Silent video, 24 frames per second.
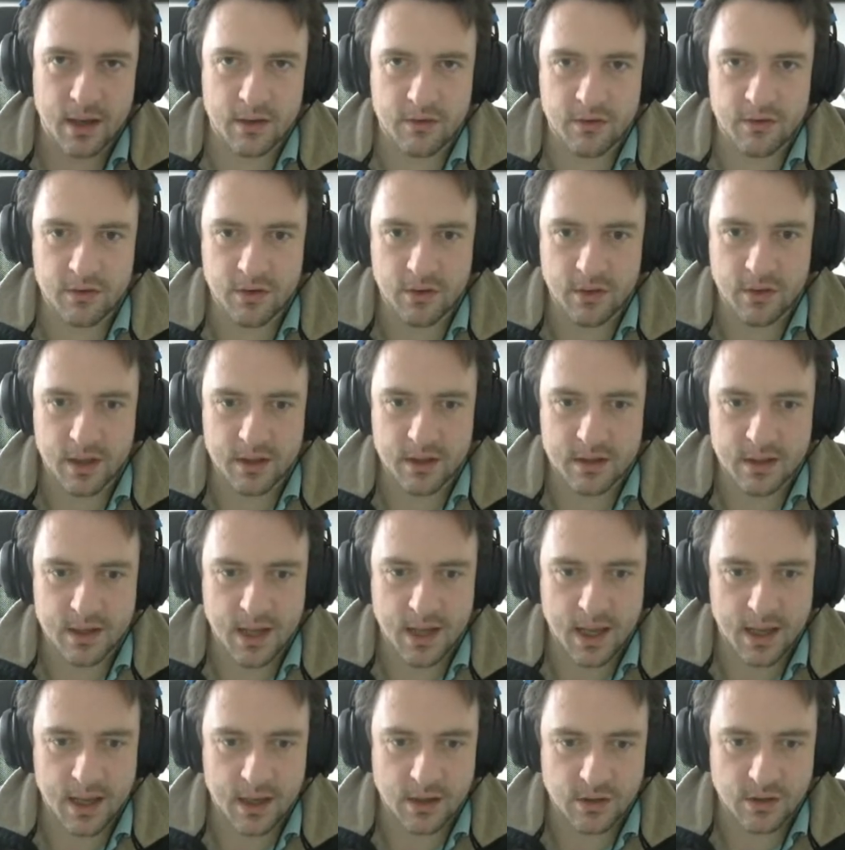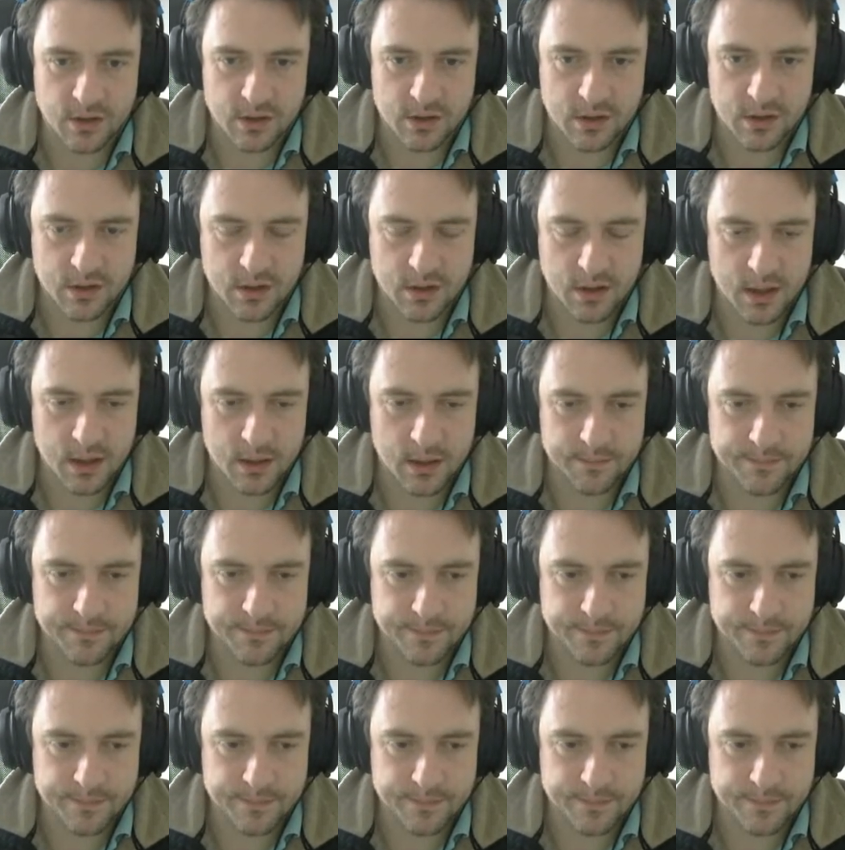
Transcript: I should do that today, actually, shouldn't I?